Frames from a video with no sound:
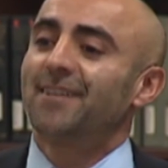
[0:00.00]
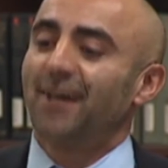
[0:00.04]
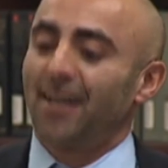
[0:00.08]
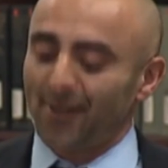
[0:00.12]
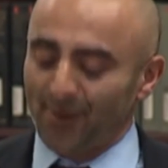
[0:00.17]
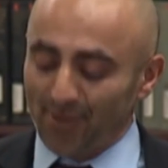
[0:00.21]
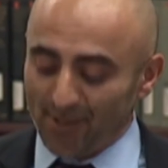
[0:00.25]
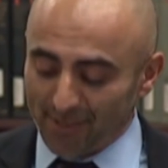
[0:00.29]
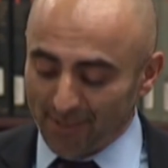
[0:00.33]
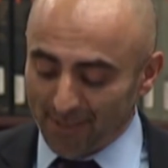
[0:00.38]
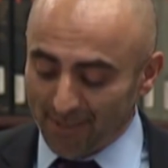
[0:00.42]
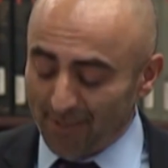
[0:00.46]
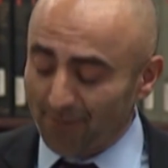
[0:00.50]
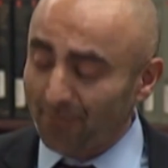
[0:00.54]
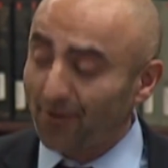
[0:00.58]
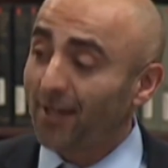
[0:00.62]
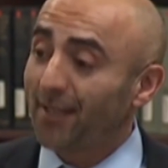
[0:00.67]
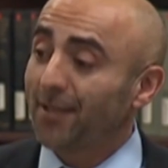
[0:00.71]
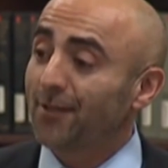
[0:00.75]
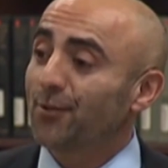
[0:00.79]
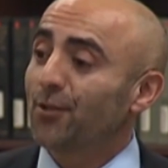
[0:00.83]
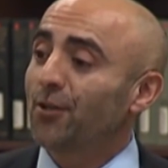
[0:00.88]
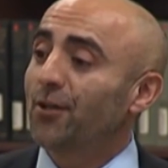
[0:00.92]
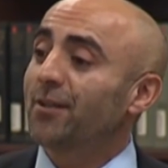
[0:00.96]
I think in
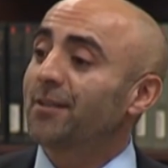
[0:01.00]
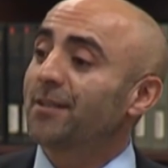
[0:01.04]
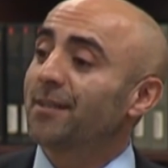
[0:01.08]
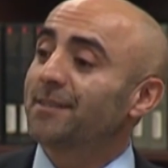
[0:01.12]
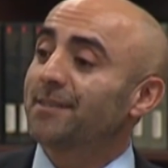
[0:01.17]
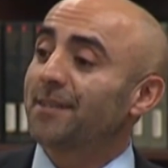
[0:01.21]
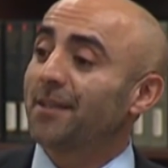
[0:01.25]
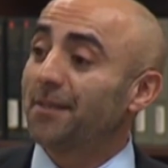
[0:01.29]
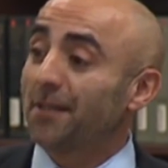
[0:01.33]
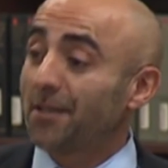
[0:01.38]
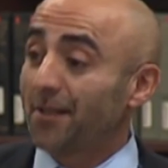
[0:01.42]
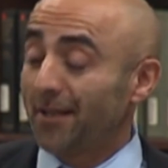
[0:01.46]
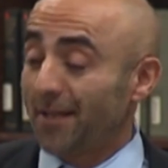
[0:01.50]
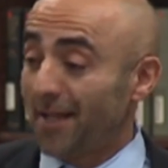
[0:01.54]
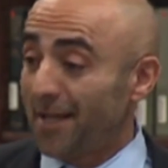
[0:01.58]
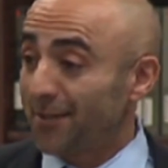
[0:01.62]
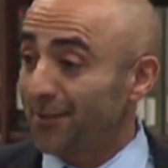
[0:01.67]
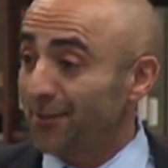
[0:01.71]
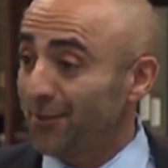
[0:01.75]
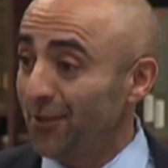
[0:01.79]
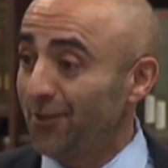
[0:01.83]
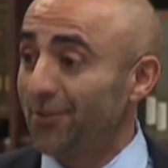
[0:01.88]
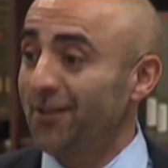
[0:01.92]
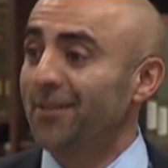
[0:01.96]
every Turk there's a little
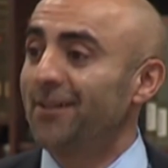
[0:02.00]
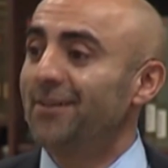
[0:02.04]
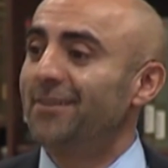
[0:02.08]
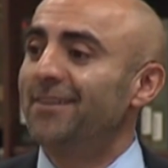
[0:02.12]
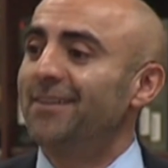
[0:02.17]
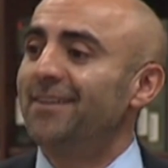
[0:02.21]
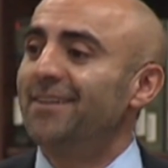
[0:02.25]
Atatürk.